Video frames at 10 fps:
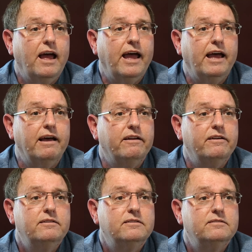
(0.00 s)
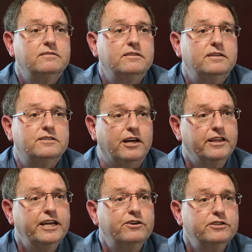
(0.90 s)
and
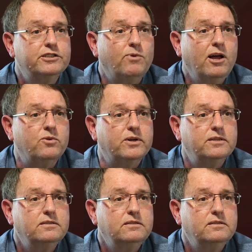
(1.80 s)
suddenly couldn't swallow it.